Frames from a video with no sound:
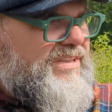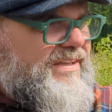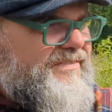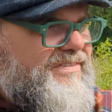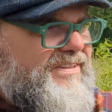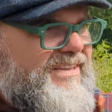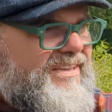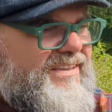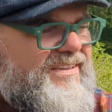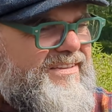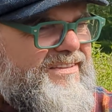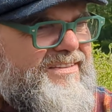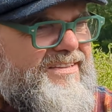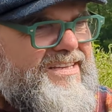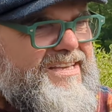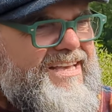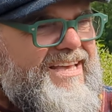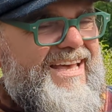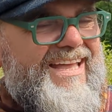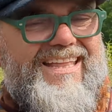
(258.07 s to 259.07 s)
is lovely.
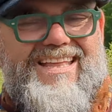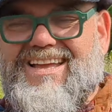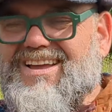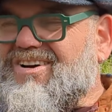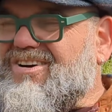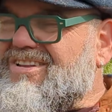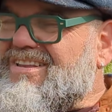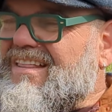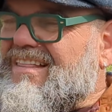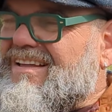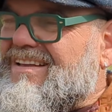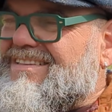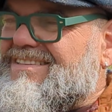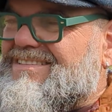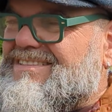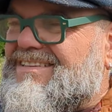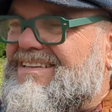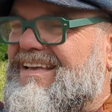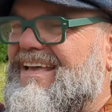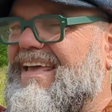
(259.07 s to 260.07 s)
And I kind of like
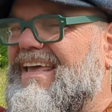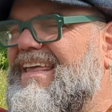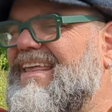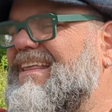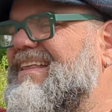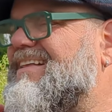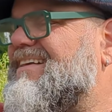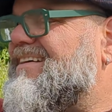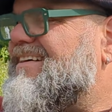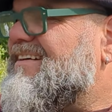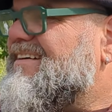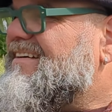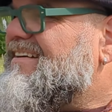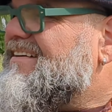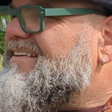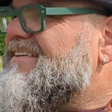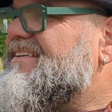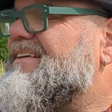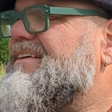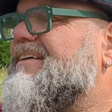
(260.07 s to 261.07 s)
it.
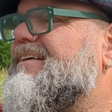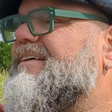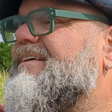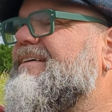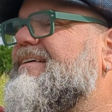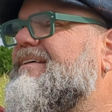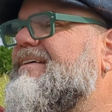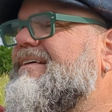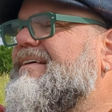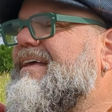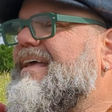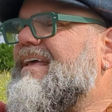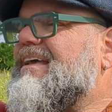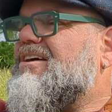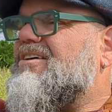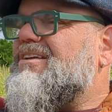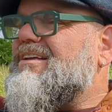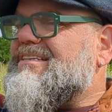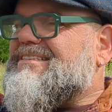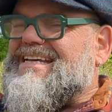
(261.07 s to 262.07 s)
It
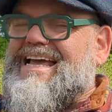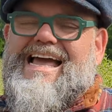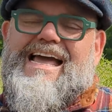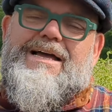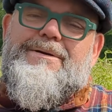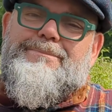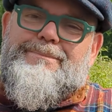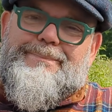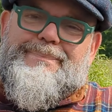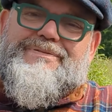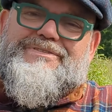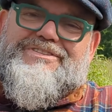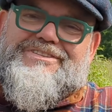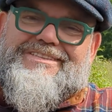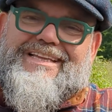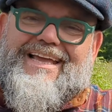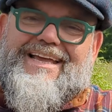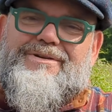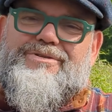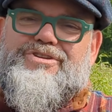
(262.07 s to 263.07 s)
kind of tamps
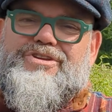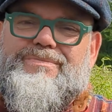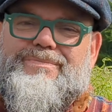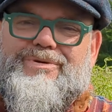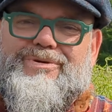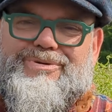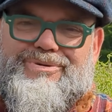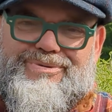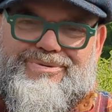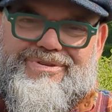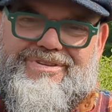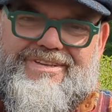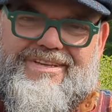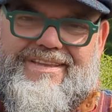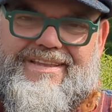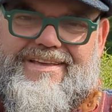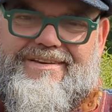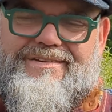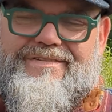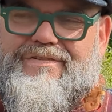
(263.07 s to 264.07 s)
down your mood,
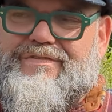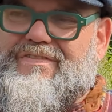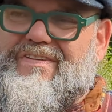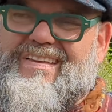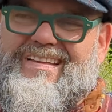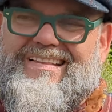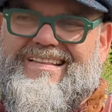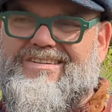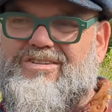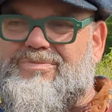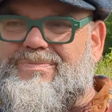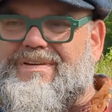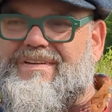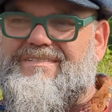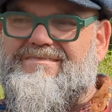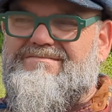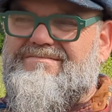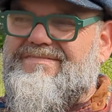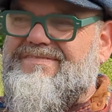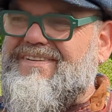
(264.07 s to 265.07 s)
if you're feeling a little
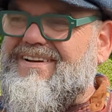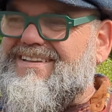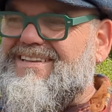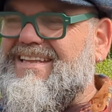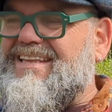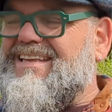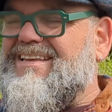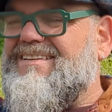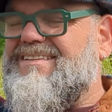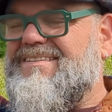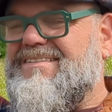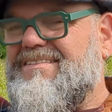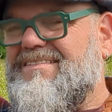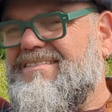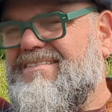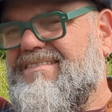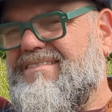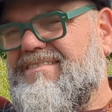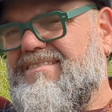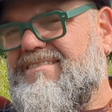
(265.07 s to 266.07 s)
bit funny.
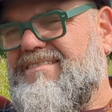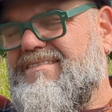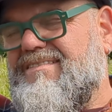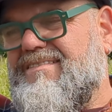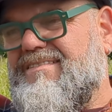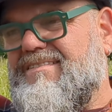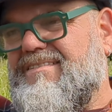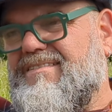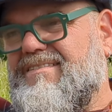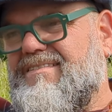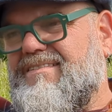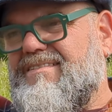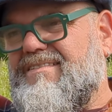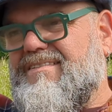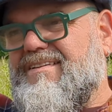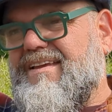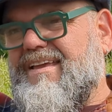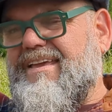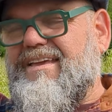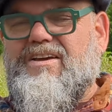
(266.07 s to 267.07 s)

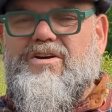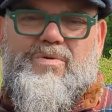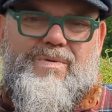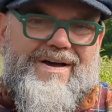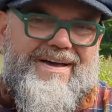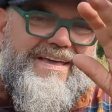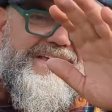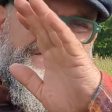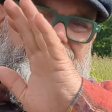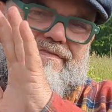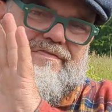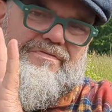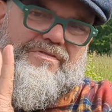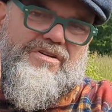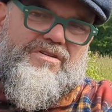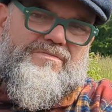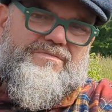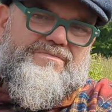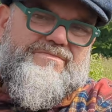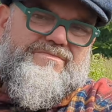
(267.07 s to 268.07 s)
Getting away
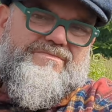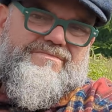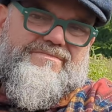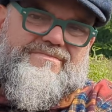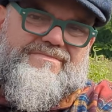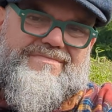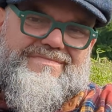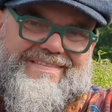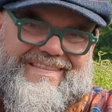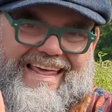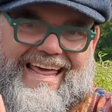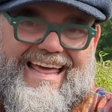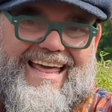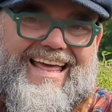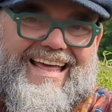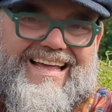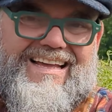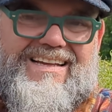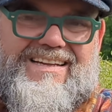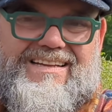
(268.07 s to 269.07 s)
from
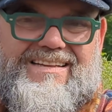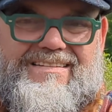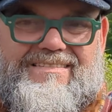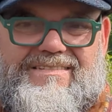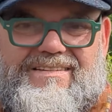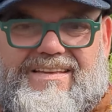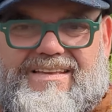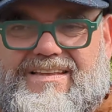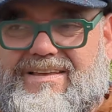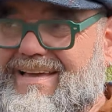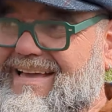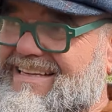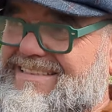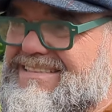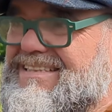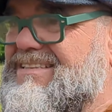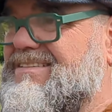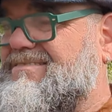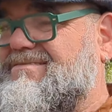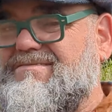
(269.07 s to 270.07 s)
that,
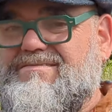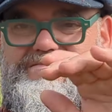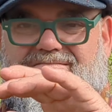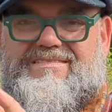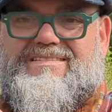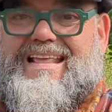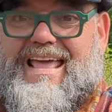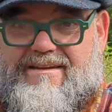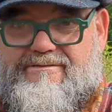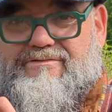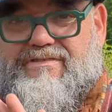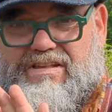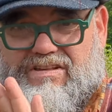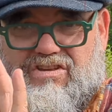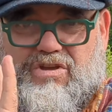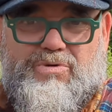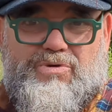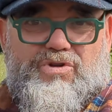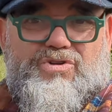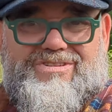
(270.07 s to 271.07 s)
as in everything
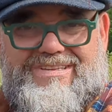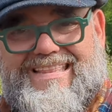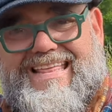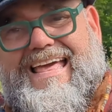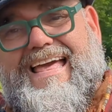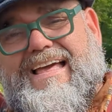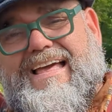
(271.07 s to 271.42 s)
that's going on in the